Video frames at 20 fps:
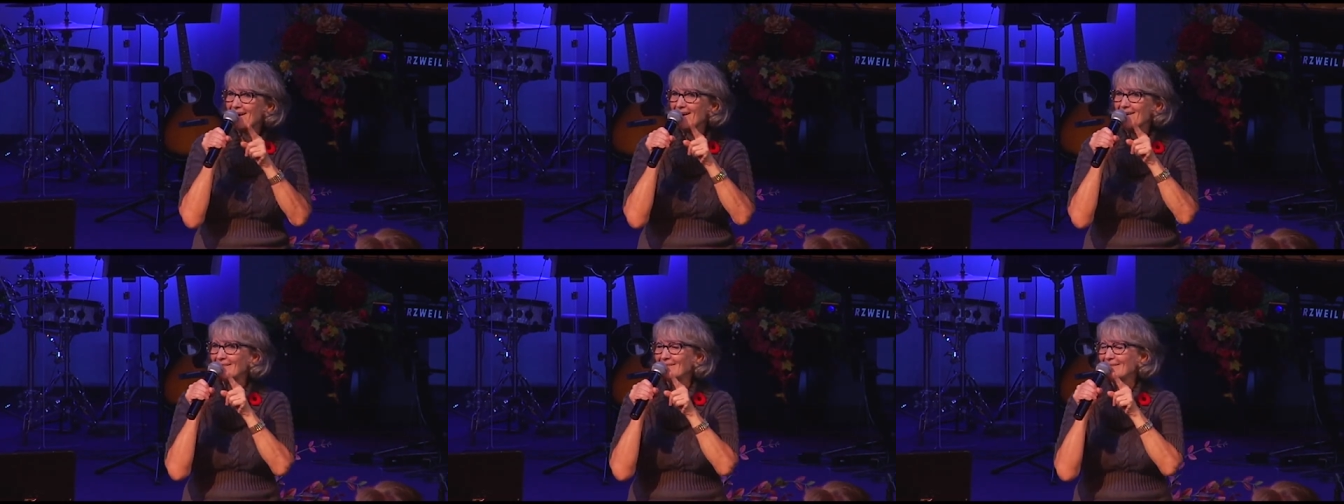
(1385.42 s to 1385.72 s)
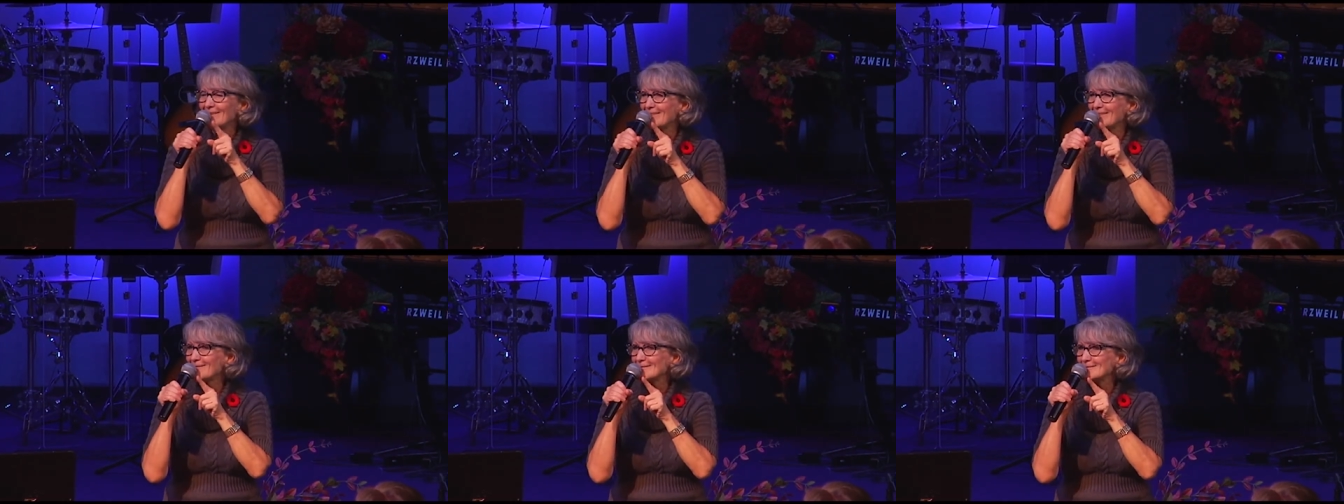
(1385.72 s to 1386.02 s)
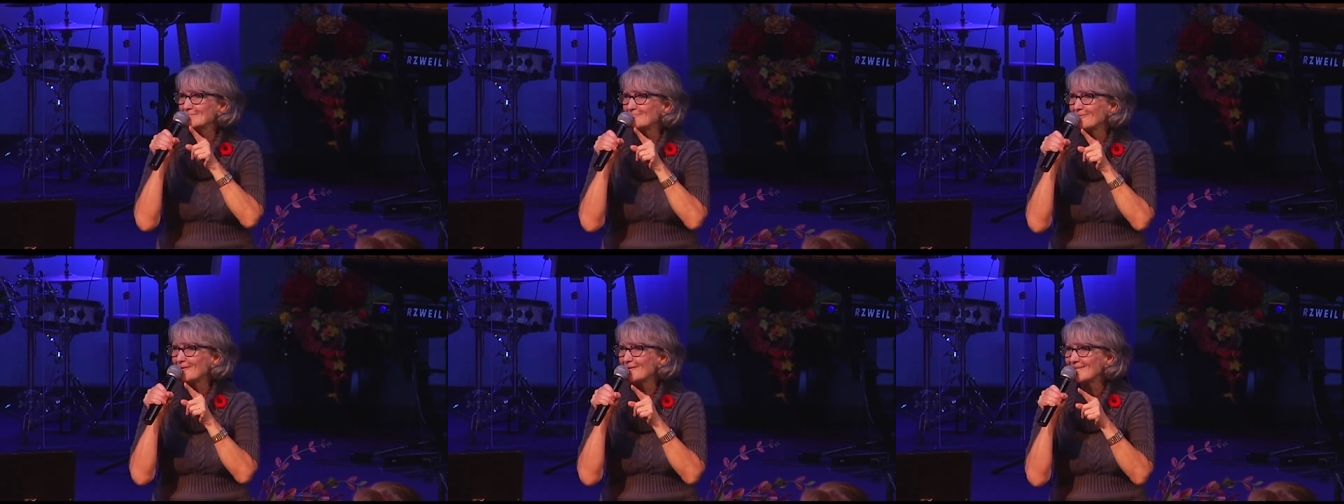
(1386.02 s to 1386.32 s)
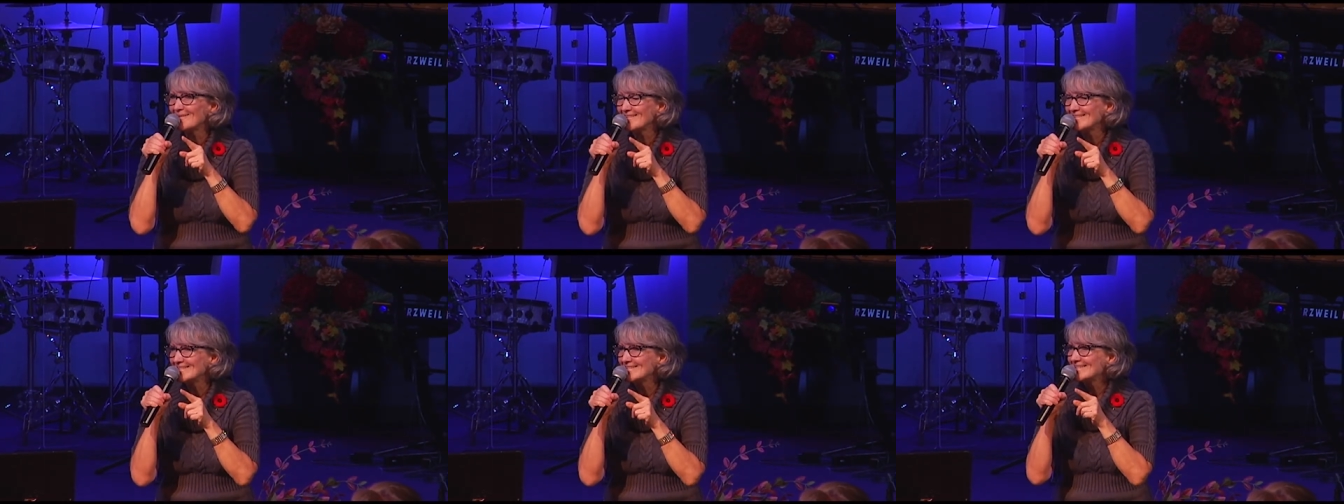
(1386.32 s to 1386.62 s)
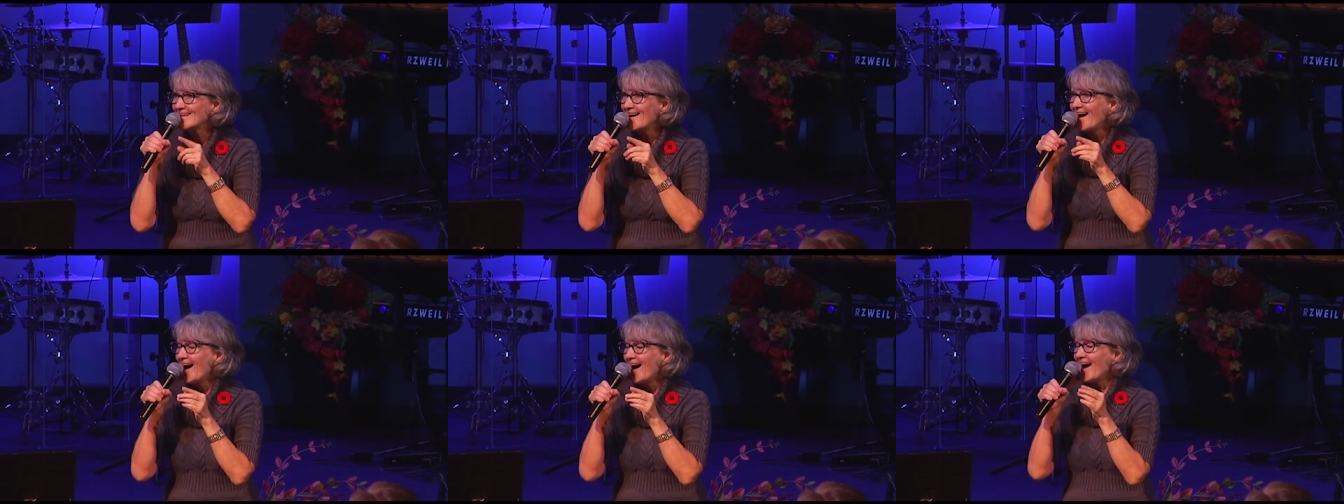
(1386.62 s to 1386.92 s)
I heard those words,
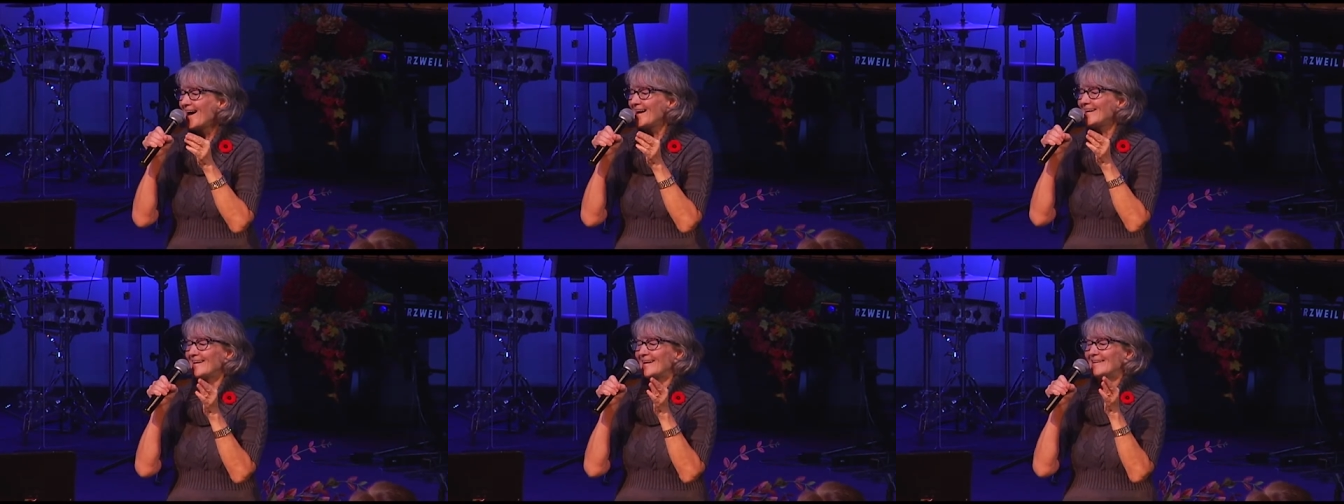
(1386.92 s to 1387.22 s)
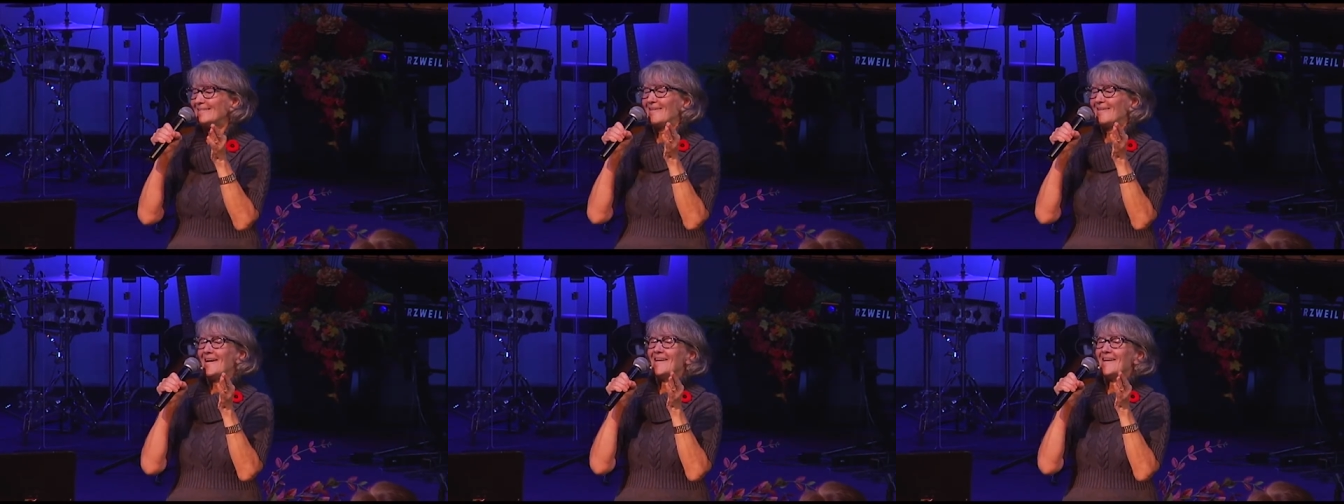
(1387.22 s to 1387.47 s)
I